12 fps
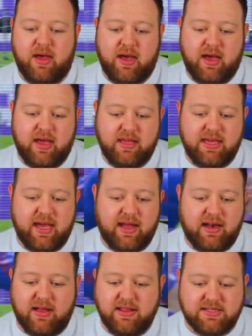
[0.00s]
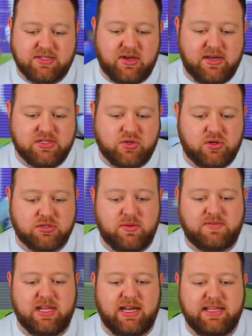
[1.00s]
Uh, yeah, like this guy scores
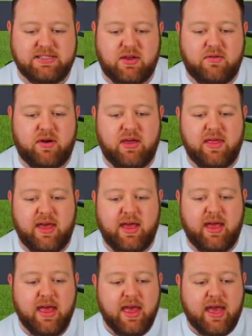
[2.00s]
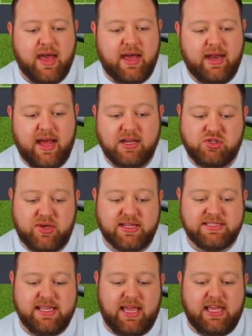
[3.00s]
with Tolisso right there, and as you
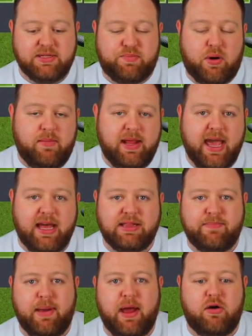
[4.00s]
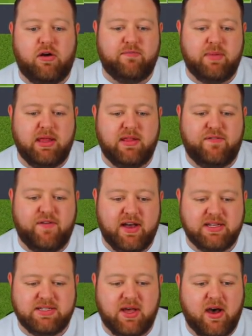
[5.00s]
can see, he's probably had the better of me in the
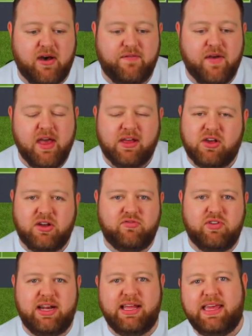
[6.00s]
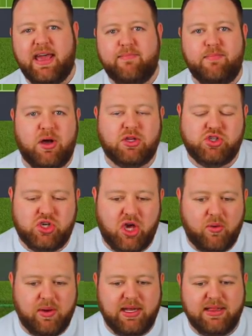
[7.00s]
first half. Couldn't really get much
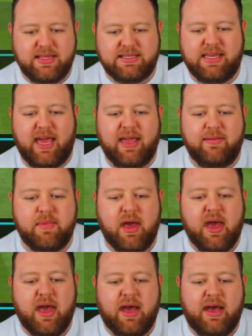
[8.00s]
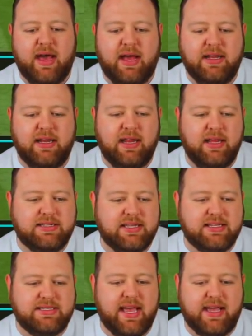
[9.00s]
going in this game, uh, and then into
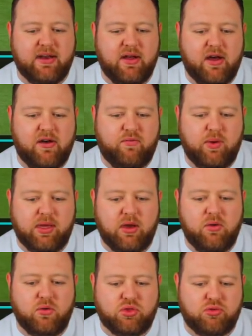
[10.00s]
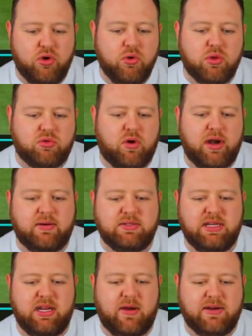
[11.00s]
the second half, we go through with
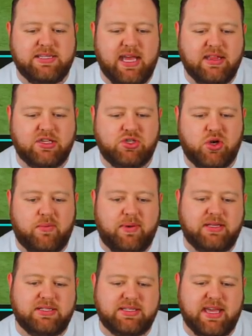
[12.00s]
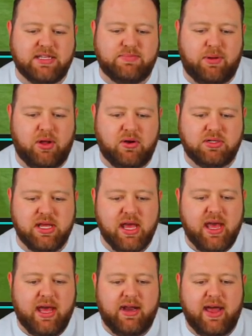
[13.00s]
Ronaldinho. I take the shot, but it just gets blocked,
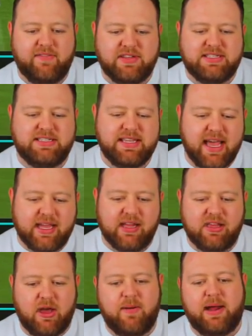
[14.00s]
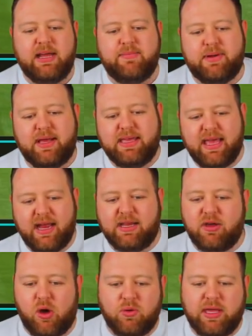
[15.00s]
and I have a second go at it, but again,
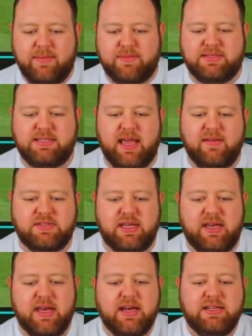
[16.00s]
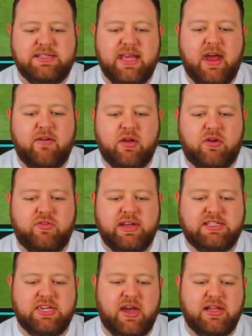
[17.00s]
goalkeeper saves it. Thierry
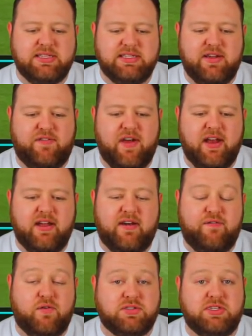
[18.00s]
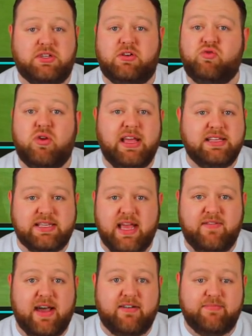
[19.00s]
Henry turns his defender, forces a great
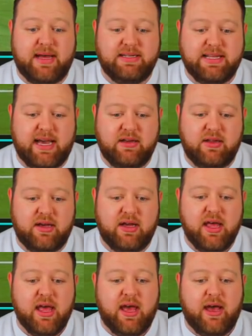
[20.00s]
save out of Mandanda.